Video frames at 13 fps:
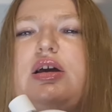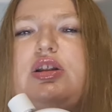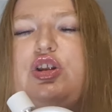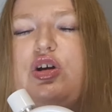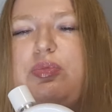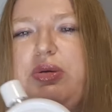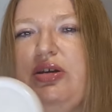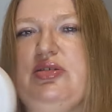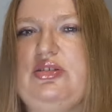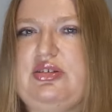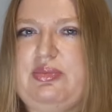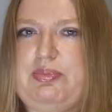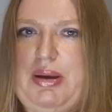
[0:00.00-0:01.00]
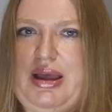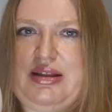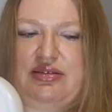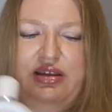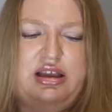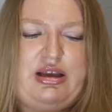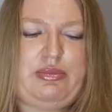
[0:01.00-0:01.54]
not because it's a bad
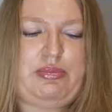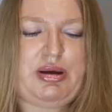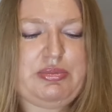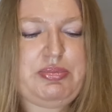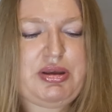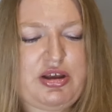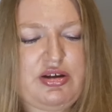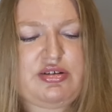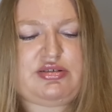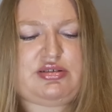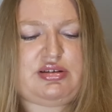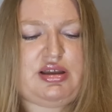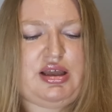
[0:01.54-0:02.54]
sign, but because